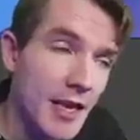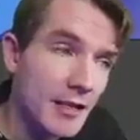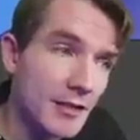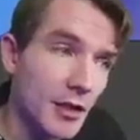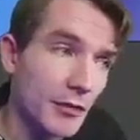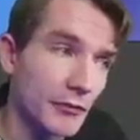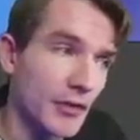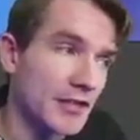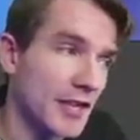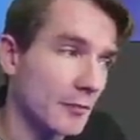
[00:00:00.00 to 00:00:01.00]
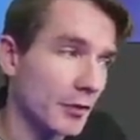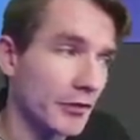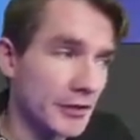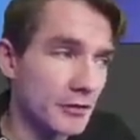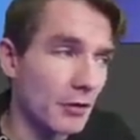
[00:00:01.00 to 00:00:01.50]
So for example,
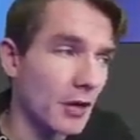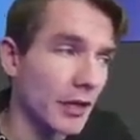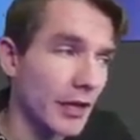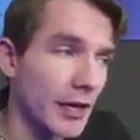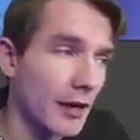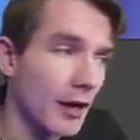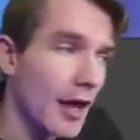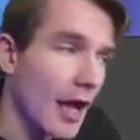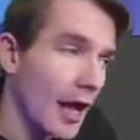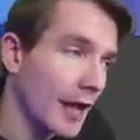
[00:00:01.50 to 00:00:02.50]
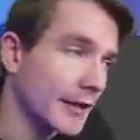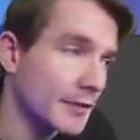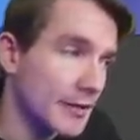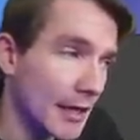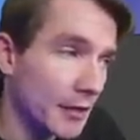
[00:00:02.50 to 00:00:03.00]
this drawing here, I can
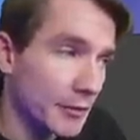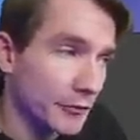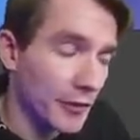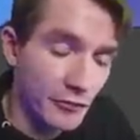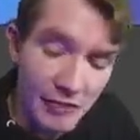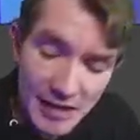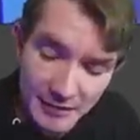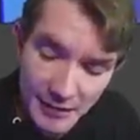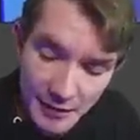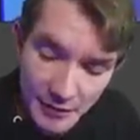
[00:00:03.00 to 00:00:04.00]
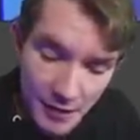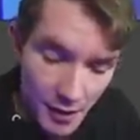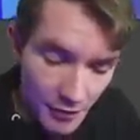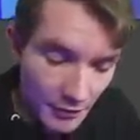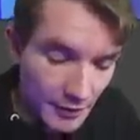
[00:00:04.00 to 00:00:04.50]
tell you for a fact that
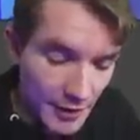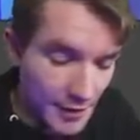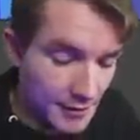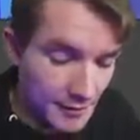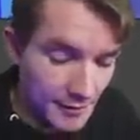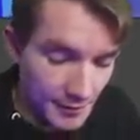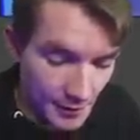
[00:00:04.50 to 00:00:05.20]
the lines,